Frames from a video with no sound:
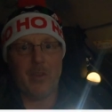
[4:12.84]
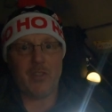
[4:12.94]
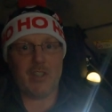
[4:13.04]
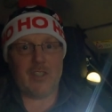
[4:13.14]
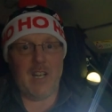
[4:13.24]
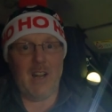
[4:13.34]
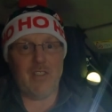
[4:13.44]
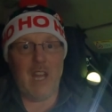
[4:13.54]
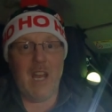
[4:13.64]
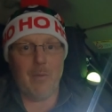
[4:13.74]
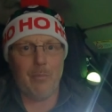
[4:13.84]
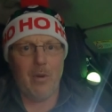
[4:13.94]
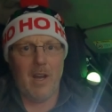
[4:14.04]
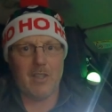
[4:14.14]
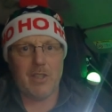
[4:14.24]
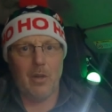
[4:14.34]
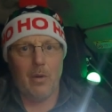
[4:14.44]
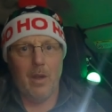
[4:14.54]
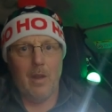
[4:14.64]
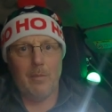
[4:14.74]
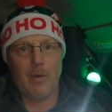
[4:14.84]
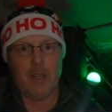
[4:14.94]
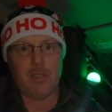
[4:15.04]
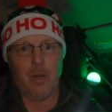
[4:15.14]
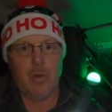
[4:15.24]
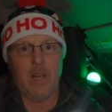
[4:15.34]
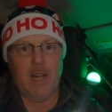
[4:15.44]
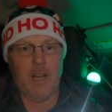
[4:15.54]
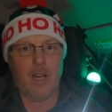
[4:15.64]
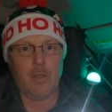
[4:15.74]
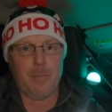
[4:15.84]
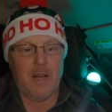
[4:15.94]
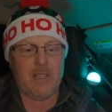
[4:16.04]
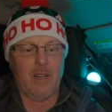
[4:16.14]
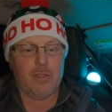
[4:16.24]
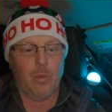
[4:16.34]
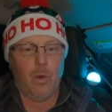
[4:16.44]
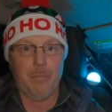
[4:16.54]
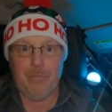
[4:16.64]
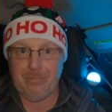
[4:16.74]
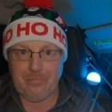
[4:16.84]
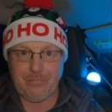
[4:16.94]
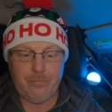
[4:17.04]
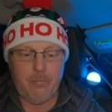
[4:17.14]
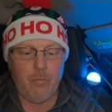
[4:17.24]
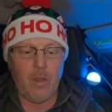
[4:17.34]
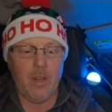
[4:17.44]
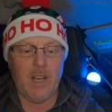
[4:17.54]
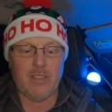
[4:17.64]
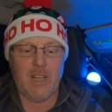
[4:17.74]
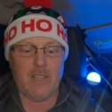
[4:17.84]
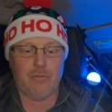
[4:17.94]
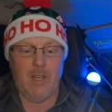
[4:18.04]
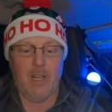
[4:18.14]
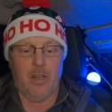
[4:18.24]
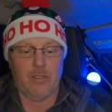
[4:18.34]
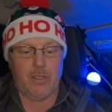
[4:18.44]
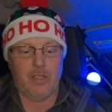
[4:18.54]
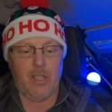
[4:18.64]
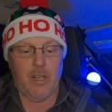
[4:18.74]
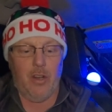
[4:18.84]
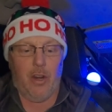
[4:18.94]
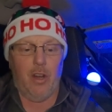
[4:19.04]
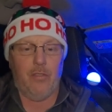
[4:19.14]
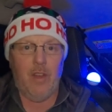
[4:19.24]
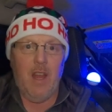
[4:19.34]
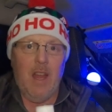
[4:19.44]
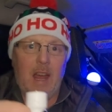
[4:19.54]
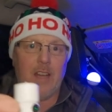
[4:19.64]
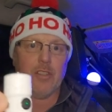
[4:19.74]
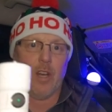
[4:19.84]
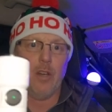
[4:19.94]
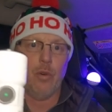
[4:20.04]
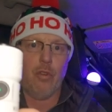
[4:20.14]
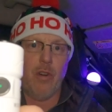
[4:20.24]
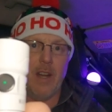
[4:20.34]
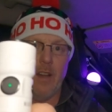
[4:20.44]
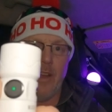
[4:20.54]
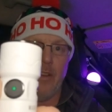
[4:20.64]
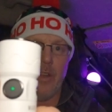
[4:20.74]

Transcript: As you can see there, it's even brighter still. Press and hold it again, it goes back down to 1. Okay, so that's really good. So you turn it on and off, and it's got a little green light